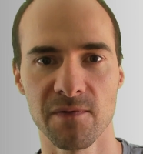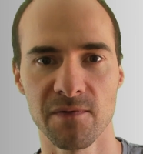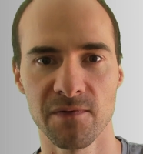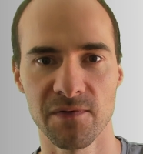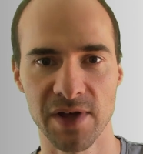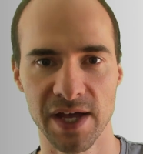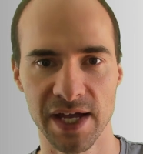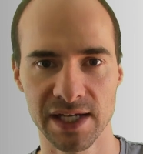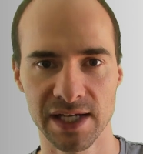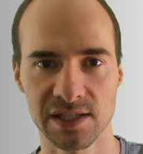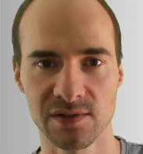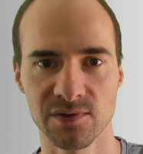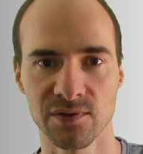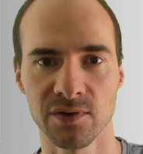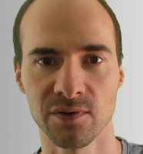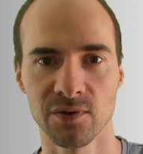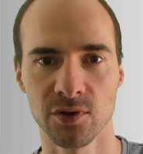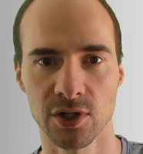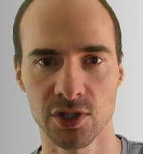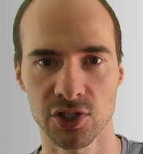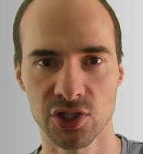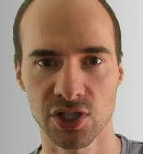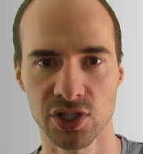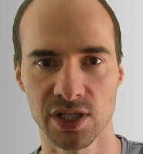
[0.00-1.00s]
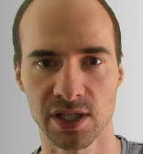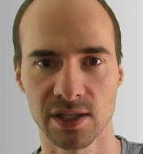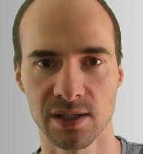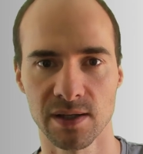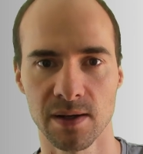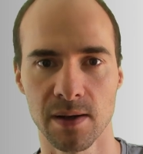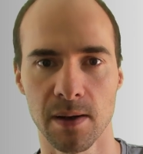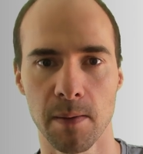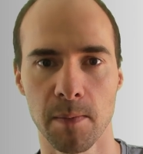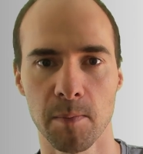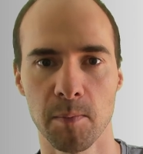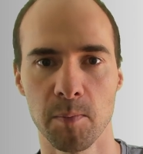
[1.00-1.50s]
Thanks for watching.
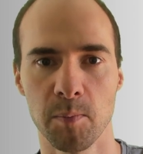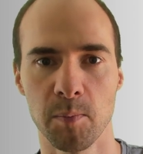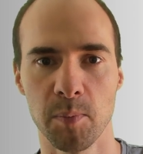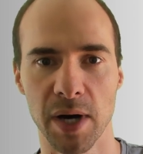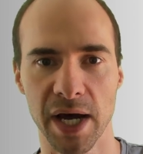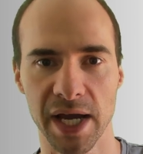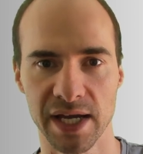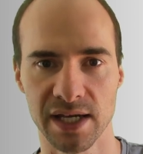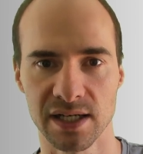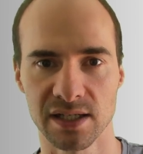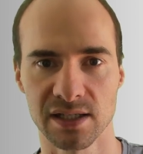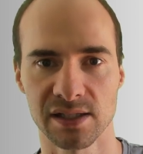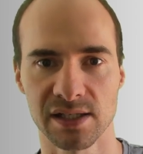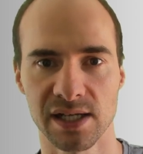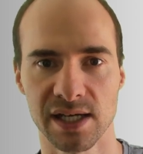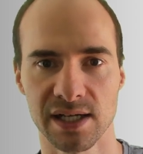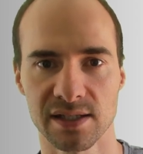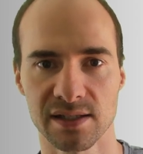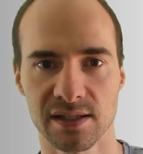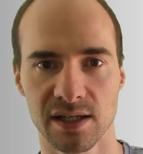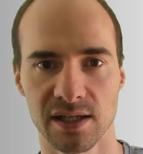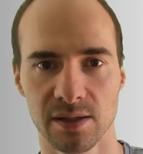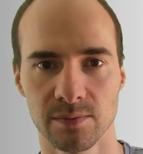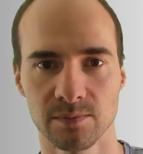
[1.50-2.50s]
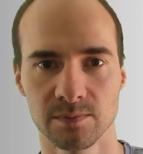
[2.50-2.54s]
Bye until next time.